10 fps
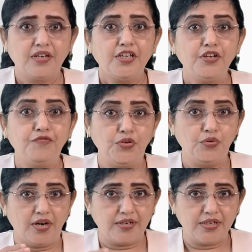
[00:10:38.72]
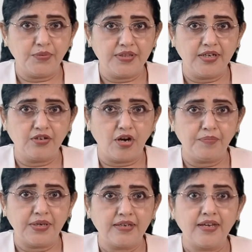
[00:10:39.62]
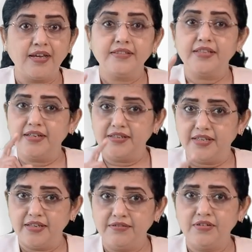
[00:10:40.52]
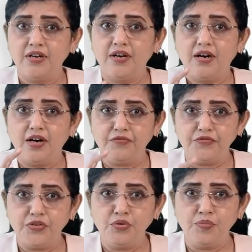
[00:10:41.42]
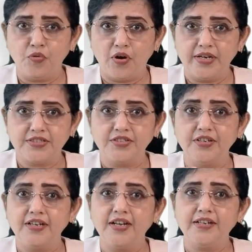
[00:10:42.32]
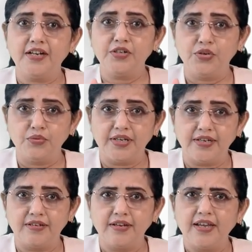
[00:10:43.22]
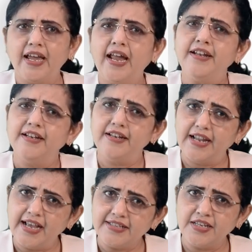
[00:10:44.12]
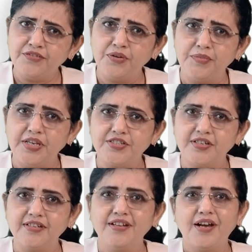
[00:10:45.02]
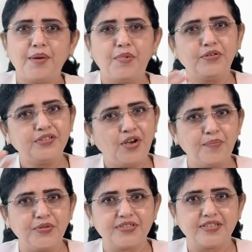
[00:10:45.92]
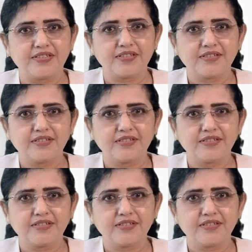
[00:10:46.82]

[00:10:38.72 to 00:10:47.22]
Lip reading: If you agree with the topic, then give a few points related to it and less information about the opposite